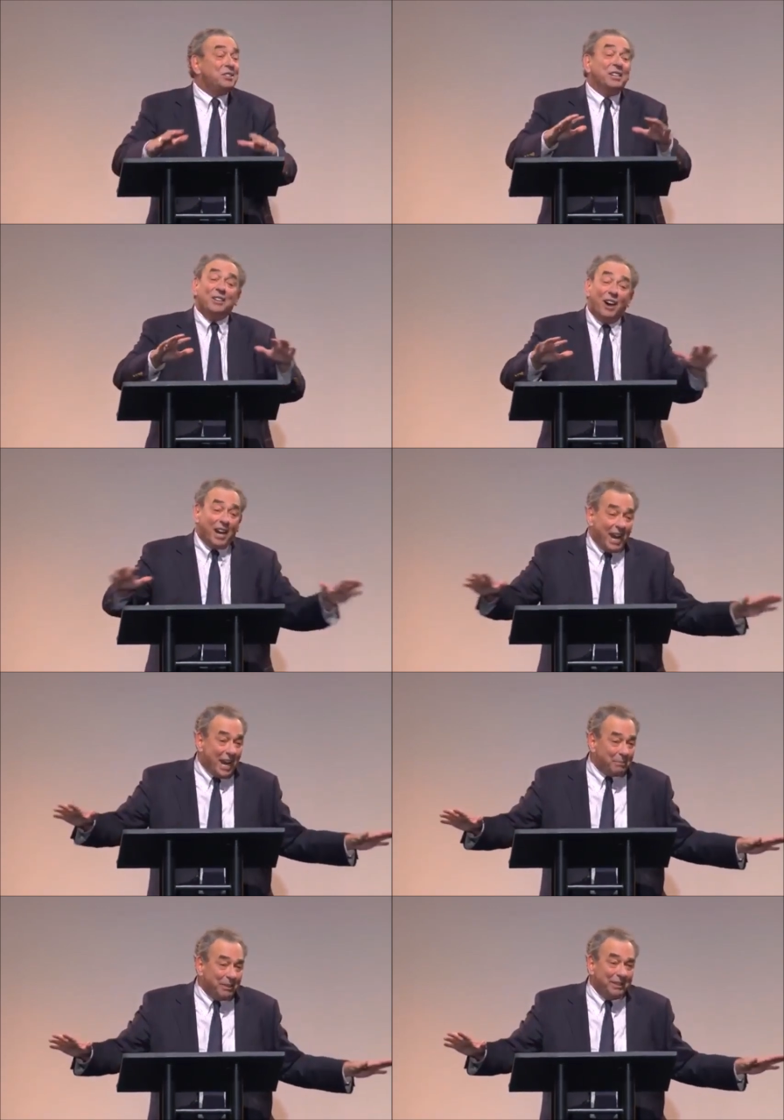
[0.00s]
this did not
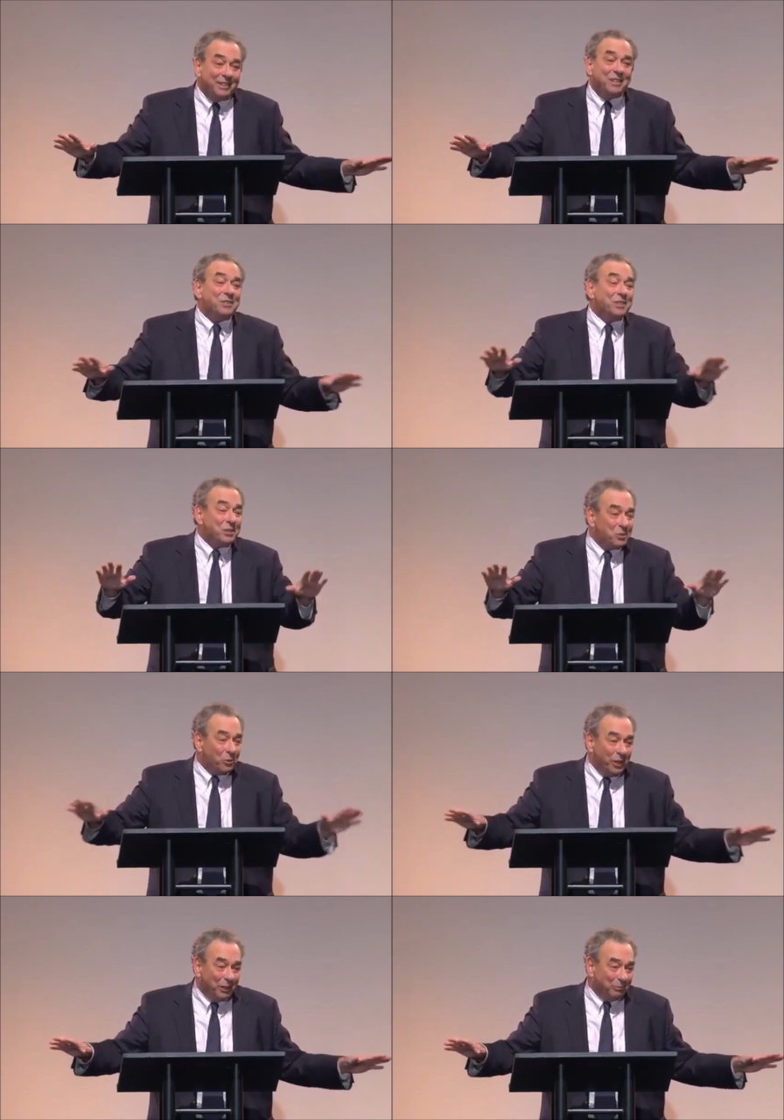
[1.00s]
happen. This is a
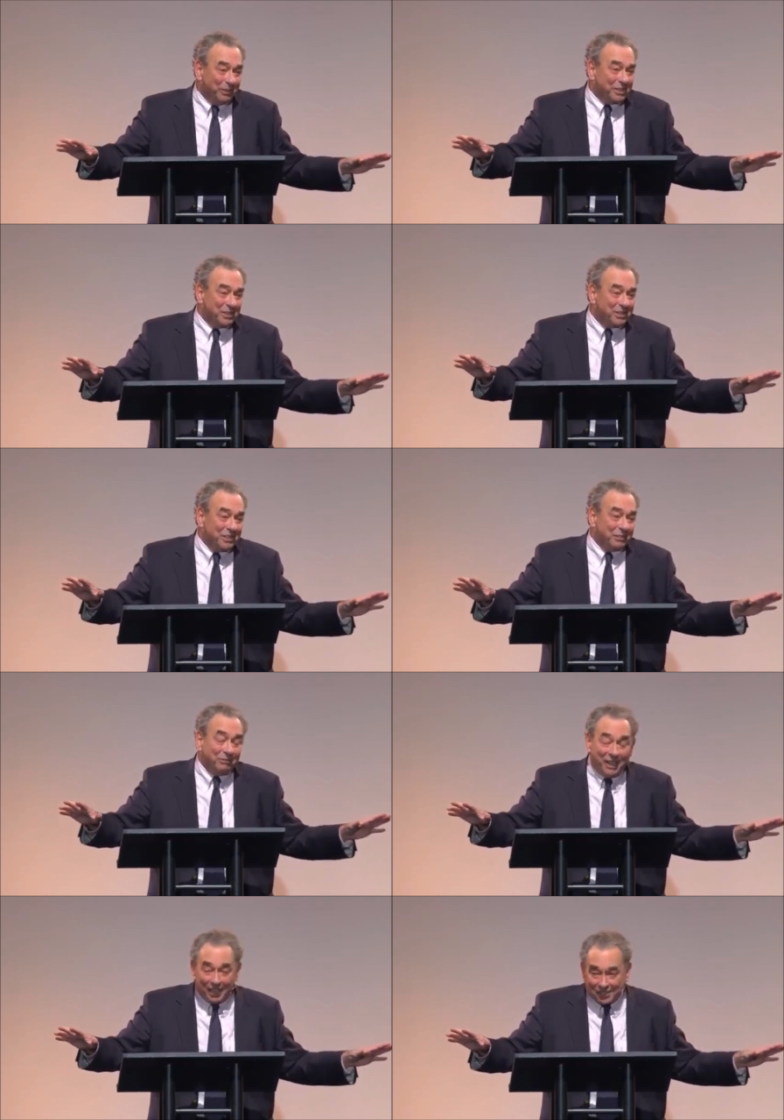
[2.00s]
dream. This is just a
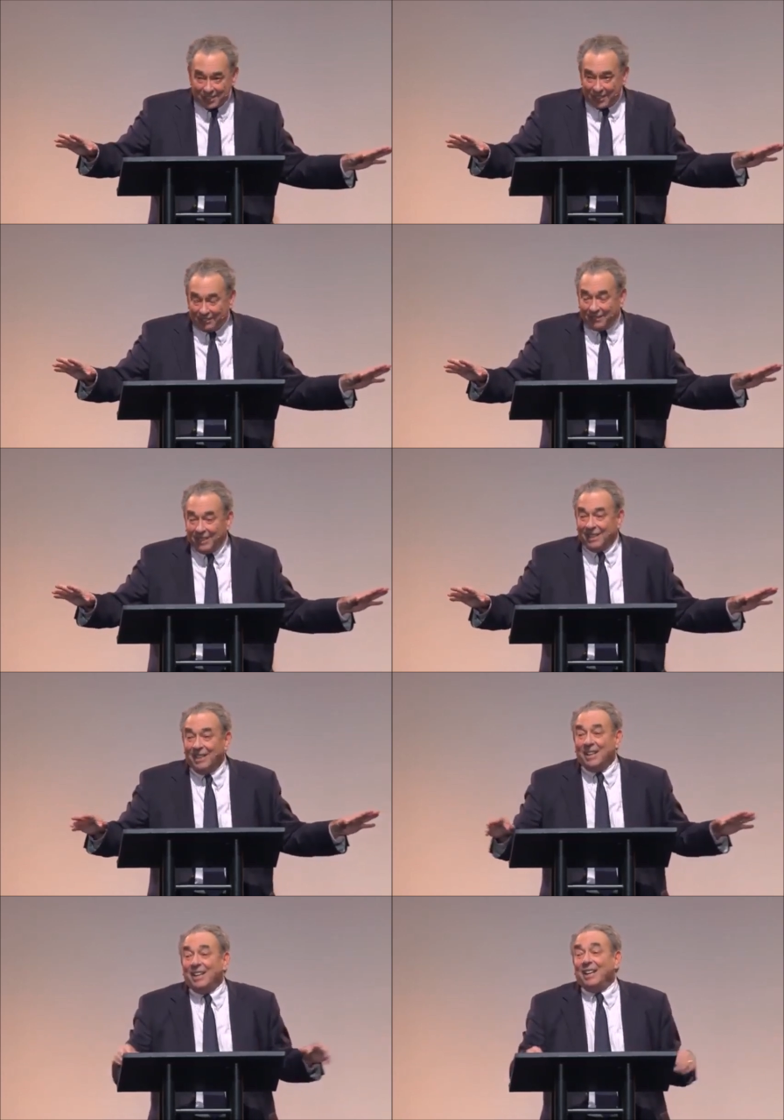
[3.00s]
fantasy.
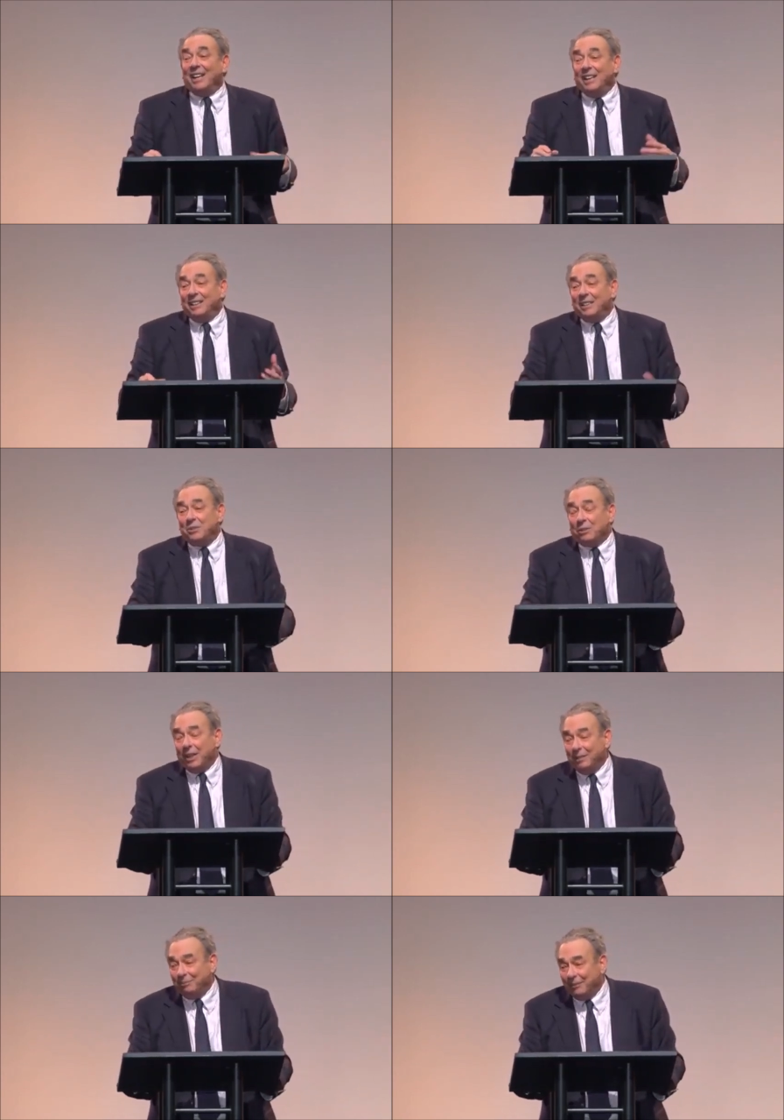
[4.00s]
And in the
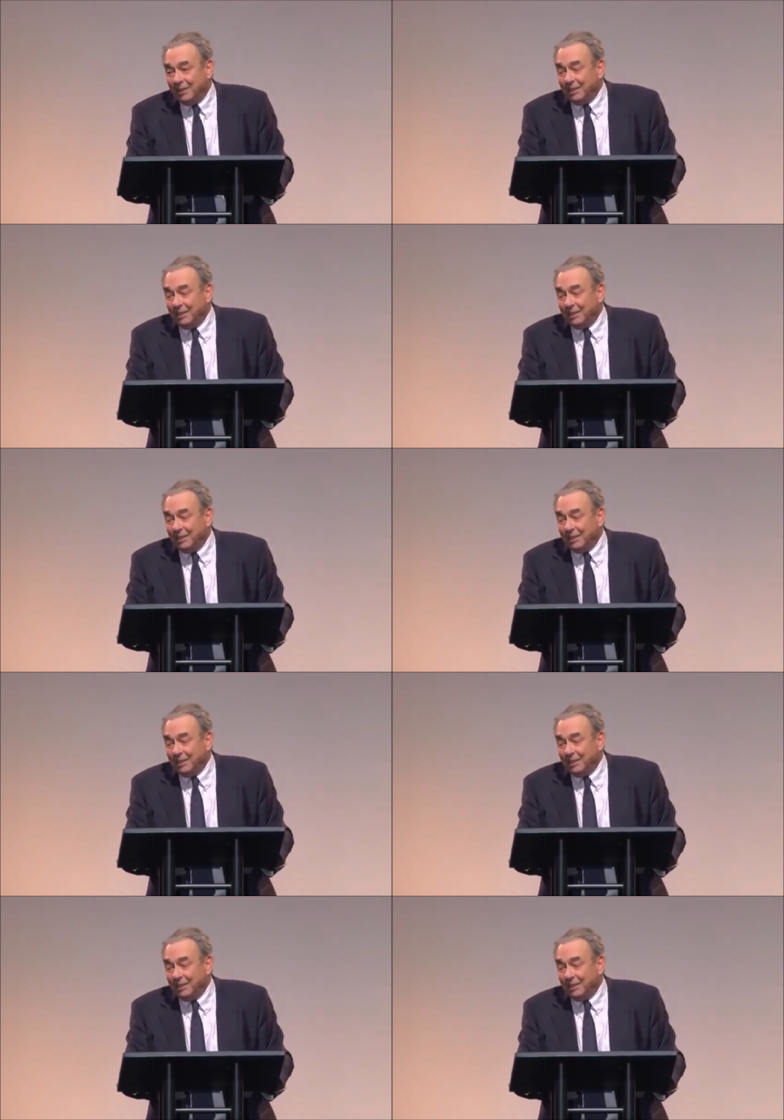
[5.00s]
dream,